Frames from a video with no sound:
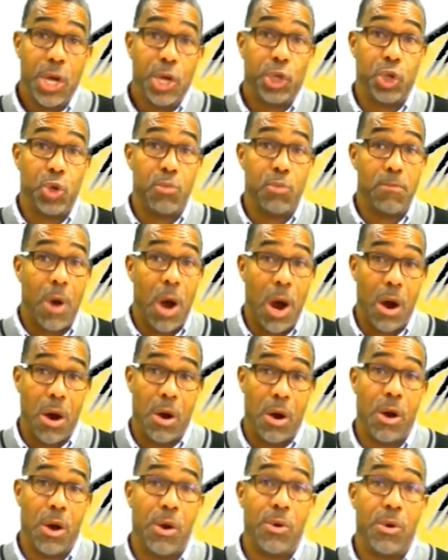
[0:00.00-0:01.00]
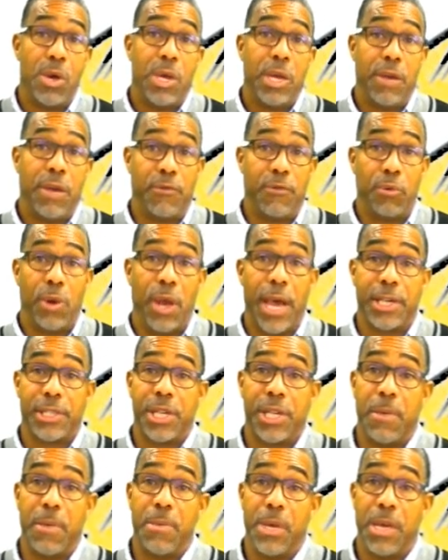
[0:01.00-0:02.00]
Tomorrow, if your last
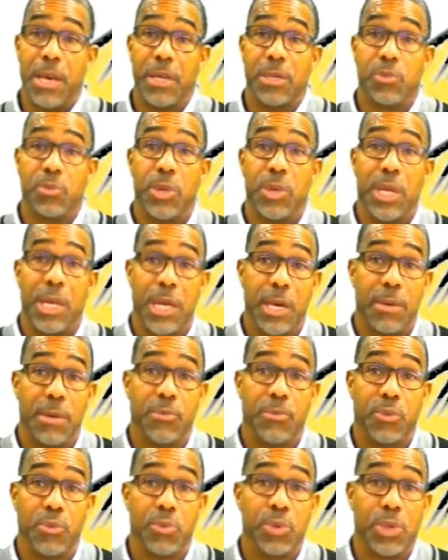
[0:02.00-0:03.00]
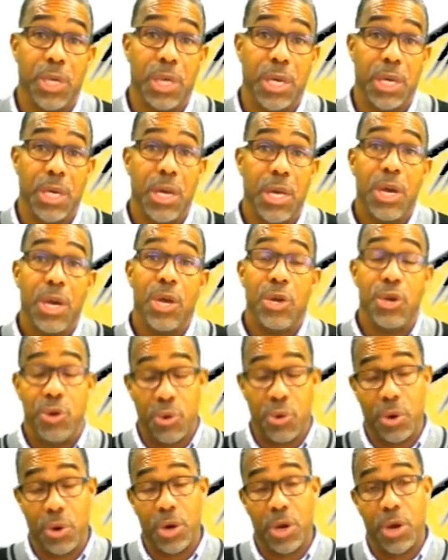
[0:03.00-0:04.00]
name begins with M through Z,
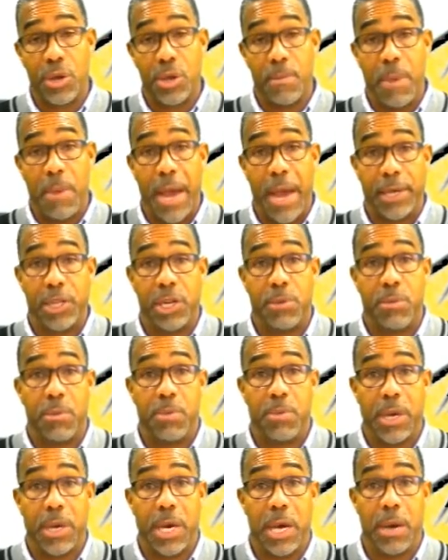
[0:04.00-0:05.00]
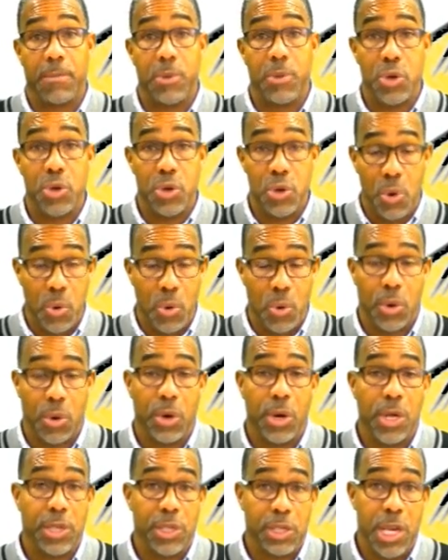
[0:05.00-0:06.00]
you're going to go to the back gym and pick up your
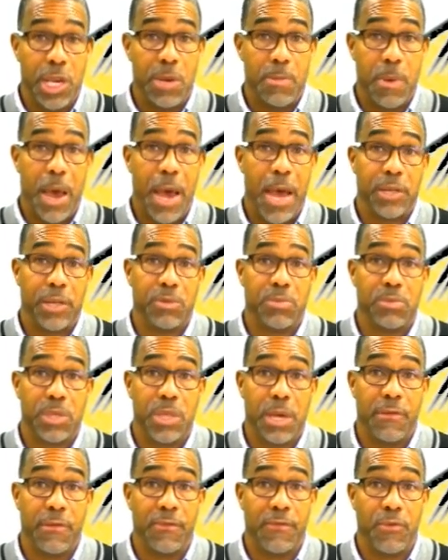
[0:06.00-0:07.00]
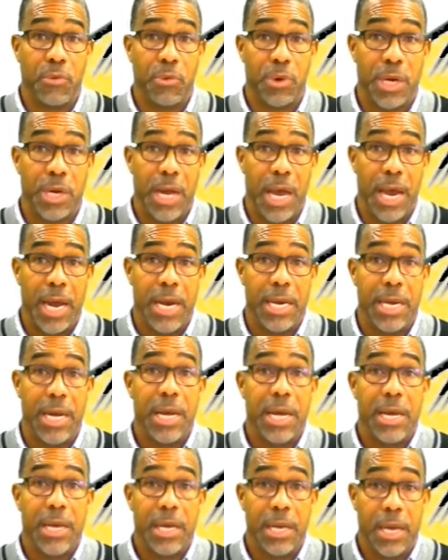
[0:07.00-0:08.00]
ski pass from 7.40 to 8
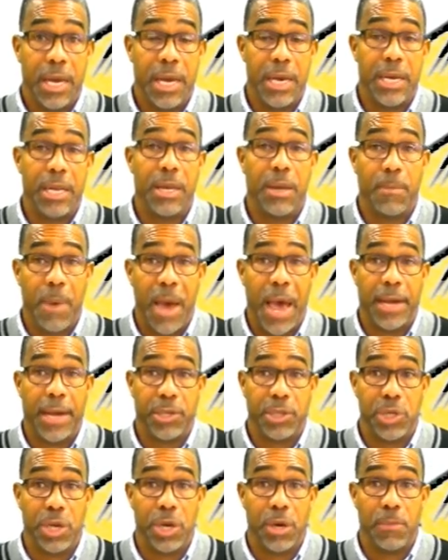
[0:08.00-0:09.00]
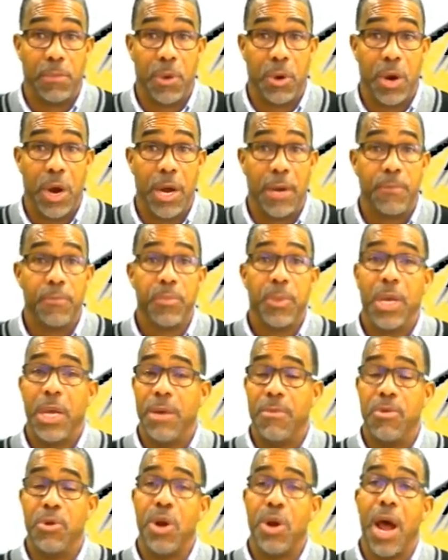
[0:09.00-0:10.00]
in the back gym. All right.
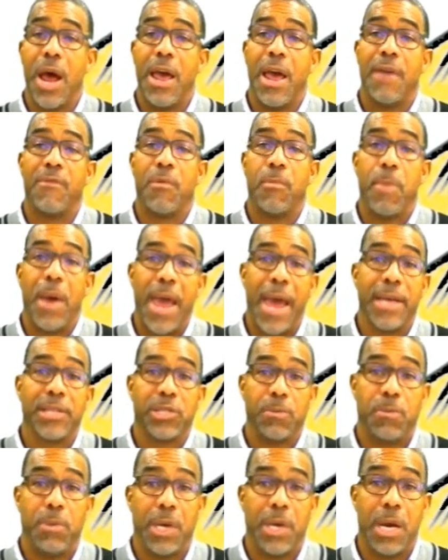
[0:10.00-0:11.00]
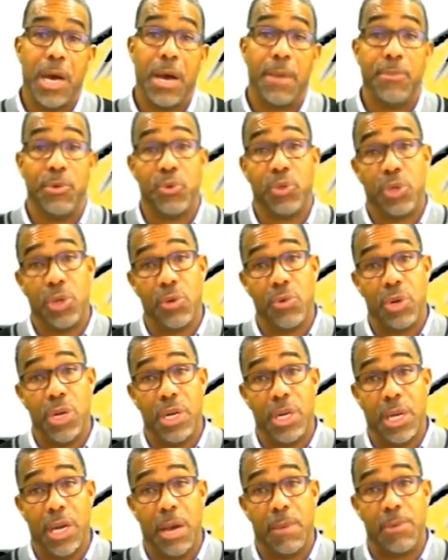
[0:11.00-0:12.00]
Even if you not have a pass to pick up, you still need
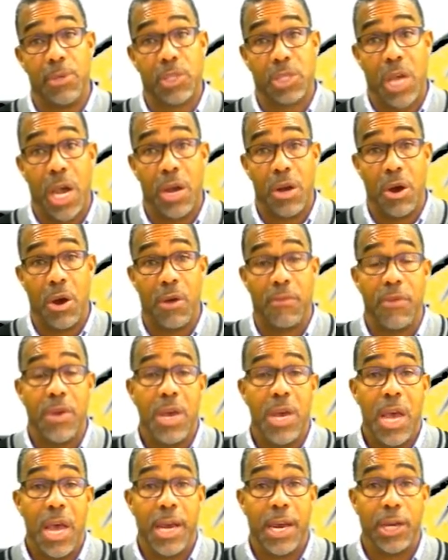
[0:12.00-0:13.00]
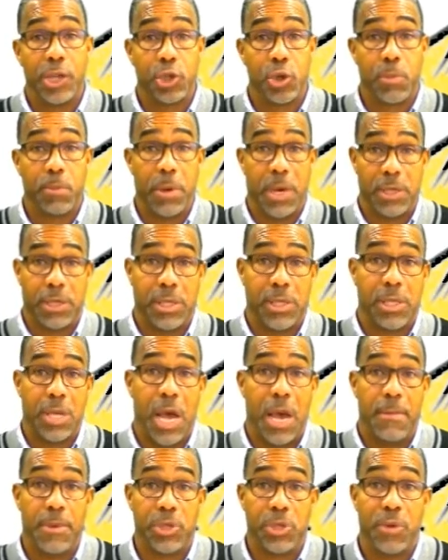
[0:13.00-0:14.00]
to come and sign off and get your bus
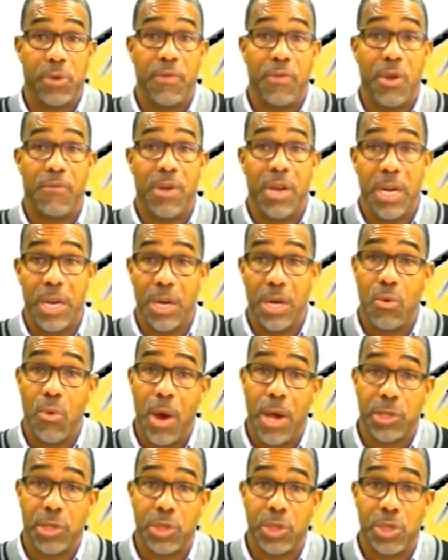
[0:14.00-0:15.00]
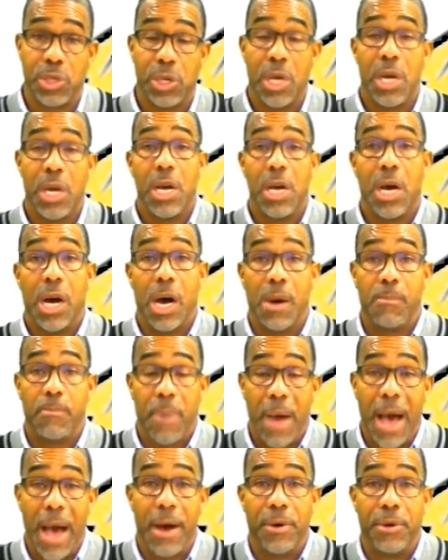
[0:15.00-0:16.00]
assignment. So if you have any questions
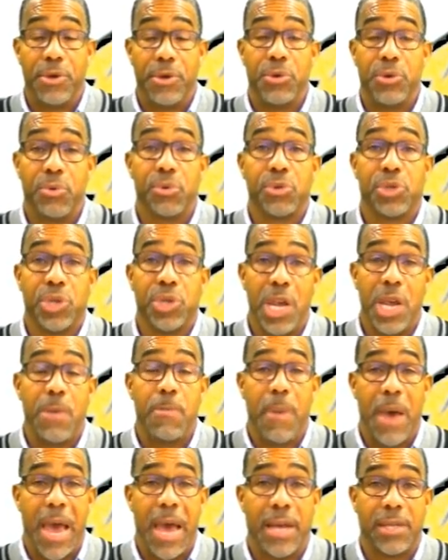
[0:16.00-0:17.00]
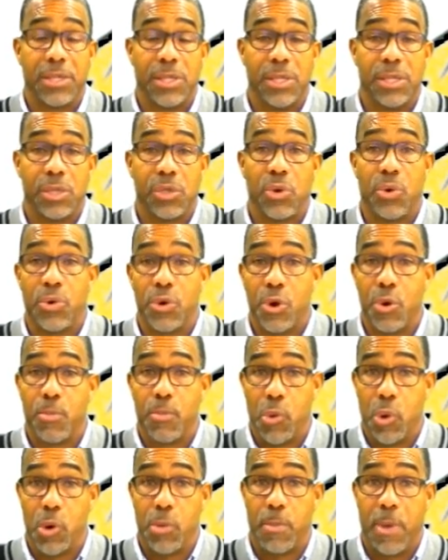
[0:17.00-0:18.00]
about your ski passes or your
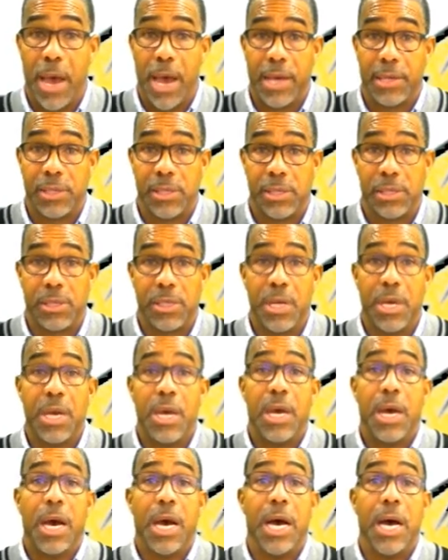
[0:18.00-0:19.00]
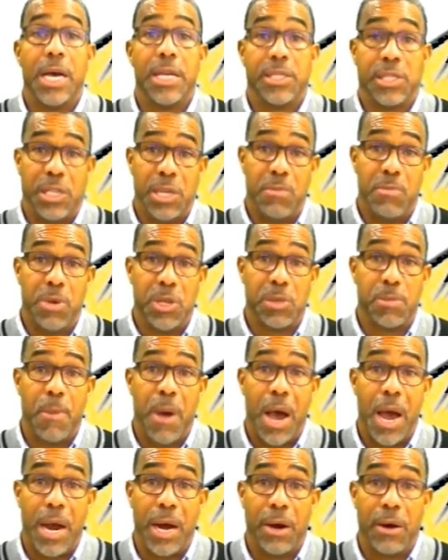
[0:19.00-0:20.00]
board passes, uh, see Ms.
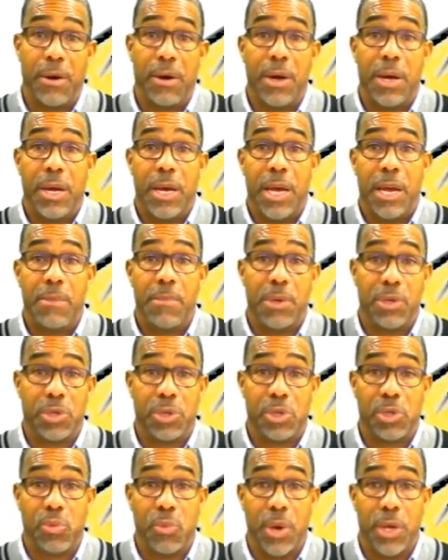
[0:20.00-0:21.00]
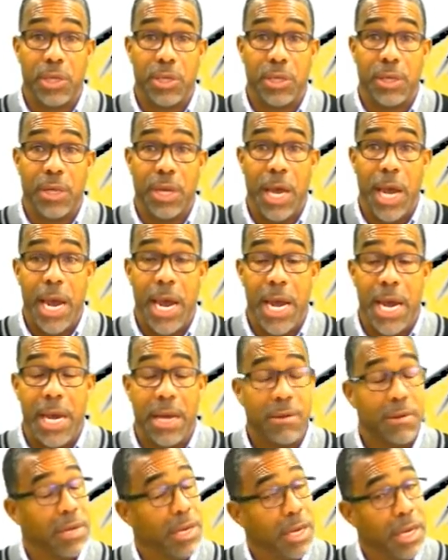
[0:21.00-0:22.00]
Meyer and Mrs. Swenson.
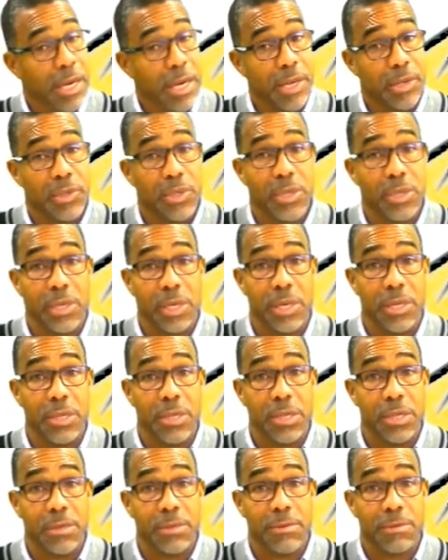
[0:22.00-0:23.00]
And it is the season.